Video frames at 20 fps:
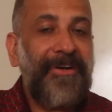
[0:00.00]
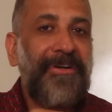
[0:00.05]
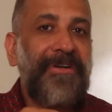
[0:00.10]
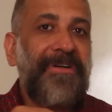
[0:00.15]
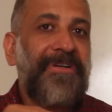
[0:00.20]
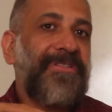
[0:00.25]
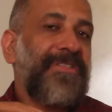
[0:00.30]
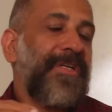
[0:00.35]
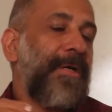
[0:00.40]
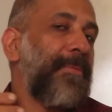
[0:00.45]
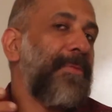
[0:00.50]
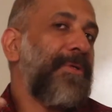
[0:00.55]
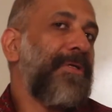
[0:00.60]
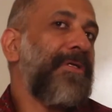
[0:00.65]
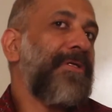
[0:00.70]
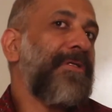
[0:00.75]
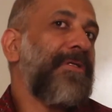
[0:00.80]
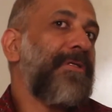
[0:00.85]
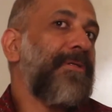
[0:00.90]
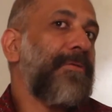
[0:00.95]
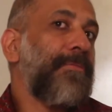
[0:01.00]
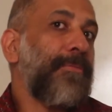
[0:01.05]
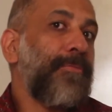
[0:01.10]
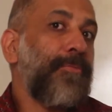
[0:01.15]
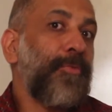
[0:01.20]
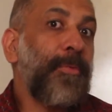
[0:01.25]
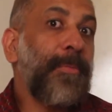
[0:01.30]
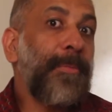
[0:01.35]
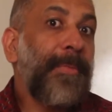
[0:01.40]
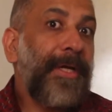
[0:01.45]
or it is somebody
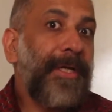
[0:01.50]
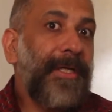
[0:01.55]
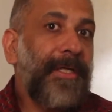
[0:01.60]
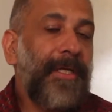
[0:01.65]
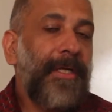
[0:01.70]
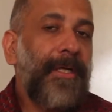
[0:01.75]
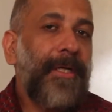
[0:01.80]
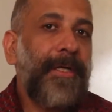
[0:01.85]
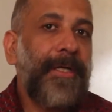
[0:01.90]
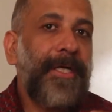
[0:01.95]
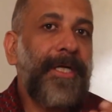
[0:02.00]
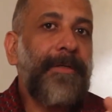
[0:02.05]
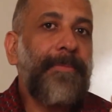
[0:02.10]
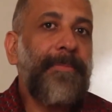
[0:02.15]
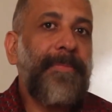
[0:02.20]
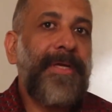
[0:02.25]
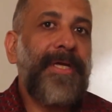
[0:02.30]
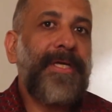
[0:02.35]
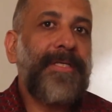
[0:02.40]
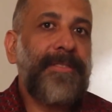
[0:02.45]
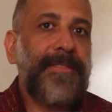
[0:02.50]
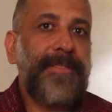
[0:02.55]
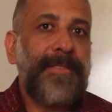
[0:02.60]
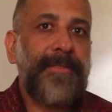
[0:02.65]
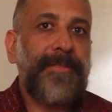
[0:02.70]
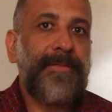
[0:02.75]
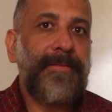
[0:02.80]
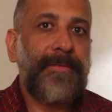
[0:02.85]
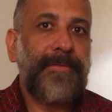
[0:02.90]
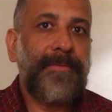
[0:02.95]
in Mumbai, it
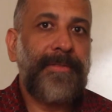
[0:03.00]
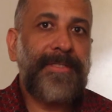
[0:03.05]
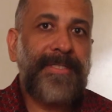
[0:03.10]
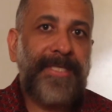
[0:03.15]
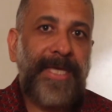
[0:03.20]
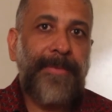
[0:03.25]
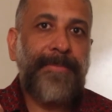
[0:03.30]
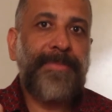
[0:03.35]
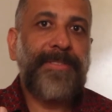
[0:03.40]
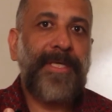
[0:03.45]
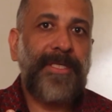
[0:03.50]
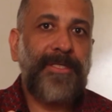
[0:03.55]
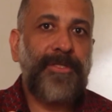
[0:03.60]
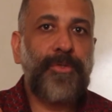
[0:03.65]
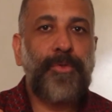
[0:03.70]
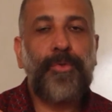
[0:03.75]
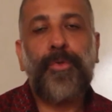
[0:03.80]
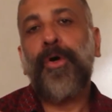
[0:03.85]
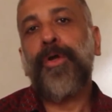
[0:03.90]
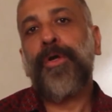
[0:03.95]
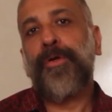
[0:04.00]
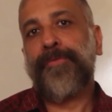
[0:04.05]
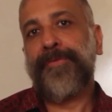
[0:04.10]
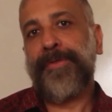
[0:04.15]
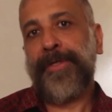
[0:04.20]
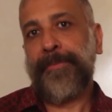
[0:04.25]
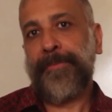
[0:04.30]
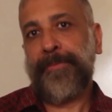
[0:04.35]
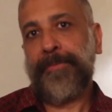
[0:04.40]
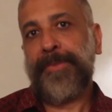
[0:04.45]
makes the same sense to all of
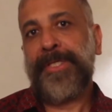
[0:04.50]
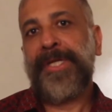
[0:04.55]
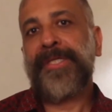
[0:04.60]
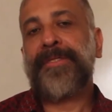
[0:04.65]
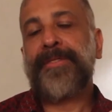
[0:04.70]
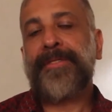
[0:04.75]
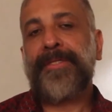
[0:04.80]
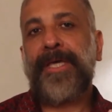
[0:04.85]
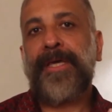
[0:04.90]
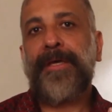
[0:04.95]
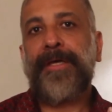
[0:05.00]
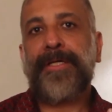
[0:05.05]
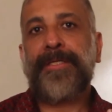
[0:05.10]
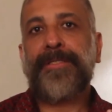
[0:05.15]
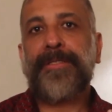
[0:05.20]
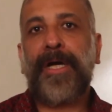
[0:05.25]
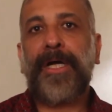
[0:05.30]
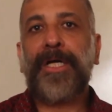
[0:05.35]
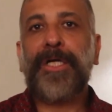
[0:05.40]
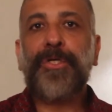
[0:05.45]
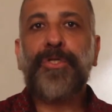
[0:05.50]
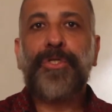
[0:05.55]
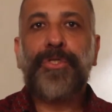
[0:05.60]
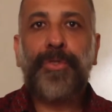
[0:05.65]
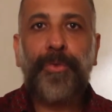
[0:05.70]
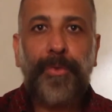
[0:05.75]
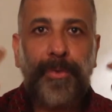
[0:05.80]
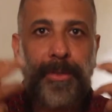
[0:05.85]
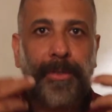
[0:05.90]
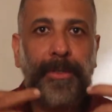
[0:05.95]
them. Meaning it is
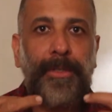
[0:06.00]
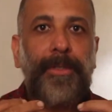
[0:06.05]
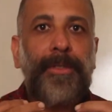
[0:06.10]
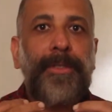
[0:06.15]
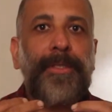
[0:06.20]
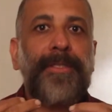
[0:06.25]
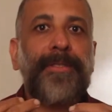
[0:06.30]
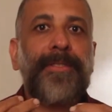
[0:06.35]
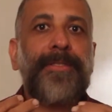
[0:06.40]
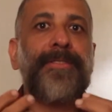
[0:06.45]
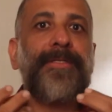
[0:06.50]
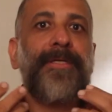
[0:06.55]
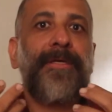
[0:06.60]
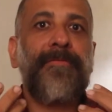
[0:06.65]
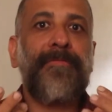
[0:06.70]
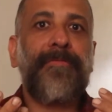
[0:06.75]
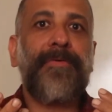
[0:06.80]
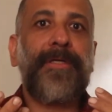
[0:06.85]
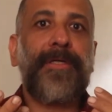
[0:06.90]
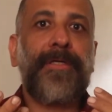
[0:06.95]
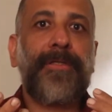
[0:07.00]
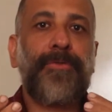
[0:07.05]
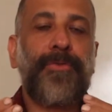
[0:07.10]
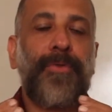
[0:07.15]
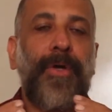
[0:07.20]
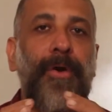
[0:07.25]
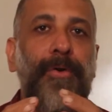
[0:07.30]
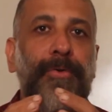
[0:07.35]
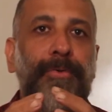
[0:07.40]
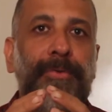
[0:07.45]
understood in the same way.
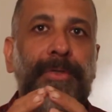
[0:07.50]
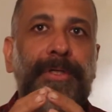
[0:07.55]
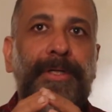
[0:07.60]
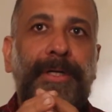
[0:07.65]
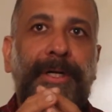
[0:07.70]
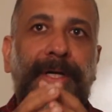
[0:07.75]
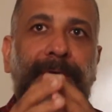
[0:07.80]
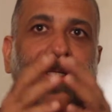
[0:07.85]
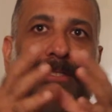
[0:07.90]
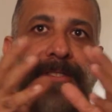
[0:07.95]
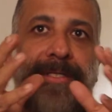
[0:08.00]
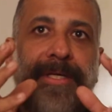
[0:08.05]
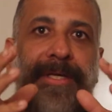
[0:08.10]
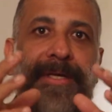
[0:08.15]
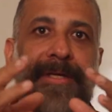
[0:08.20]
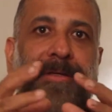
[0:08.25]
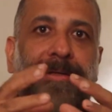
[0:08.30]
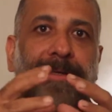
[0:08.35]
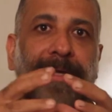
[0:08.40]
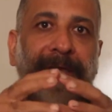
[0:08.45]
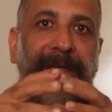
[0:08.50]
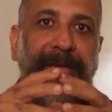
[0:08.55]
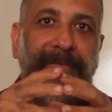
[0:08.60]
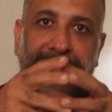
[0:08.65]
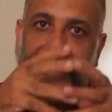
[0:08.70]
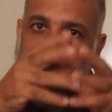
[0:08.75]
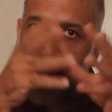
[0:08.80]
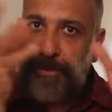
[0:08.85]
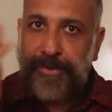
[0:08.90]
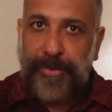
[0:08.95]
So how to address
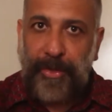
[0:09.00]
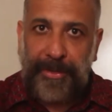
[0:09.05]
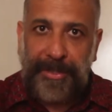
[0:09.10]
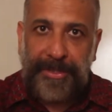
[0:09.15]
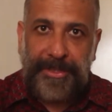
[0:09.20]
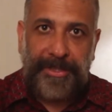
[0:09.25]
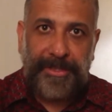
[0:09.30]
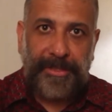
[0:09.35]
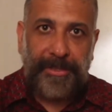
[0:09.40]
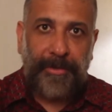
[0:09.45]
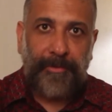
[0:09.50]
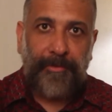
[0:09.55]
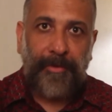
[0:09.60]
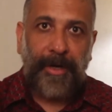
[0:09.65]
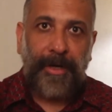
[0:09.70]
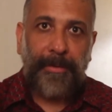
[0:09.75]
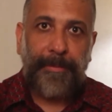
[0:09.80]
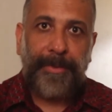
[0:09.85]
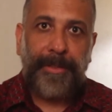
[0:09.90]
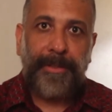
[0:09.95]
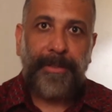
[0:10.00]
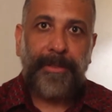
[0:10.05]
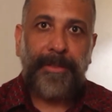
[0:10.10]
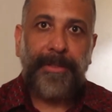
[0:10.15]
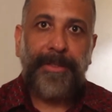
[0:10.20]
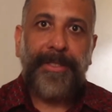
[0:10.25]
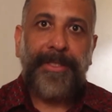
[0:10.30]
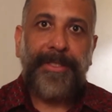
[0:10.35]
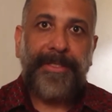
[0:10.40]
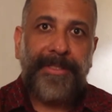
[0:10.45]
every news organization's
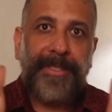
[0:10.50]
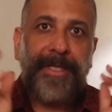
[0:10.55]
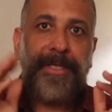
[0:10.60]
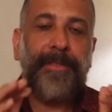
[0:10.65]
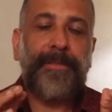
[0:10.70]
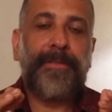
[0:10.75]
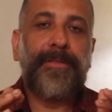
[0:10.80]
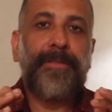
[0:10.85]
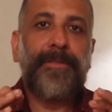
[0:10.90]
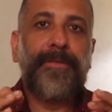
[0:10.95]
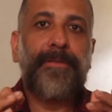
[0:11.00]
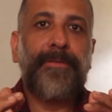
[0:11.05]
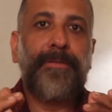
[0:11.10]
requirement, yet